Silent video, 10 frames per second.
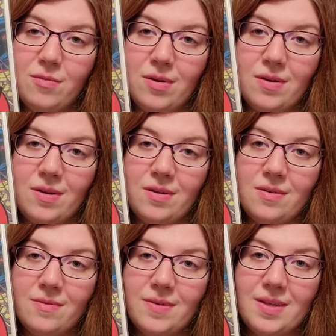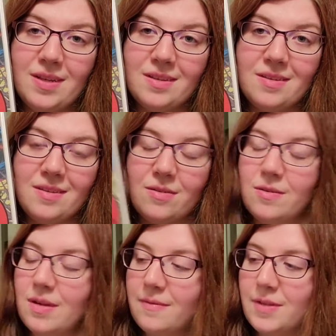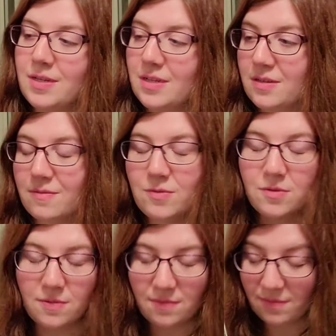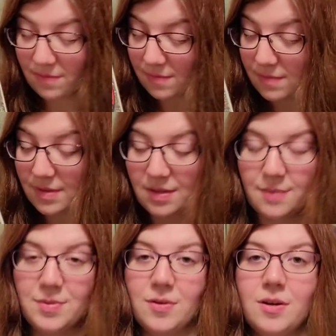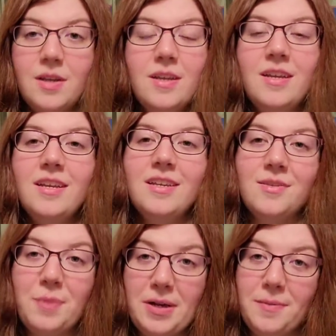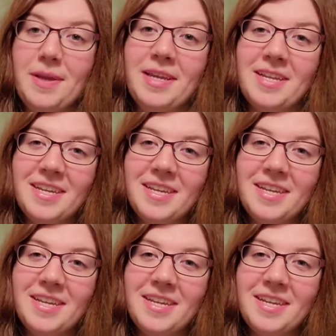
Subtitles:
run of Fantastic Four. I'm sorry, Spider-Man.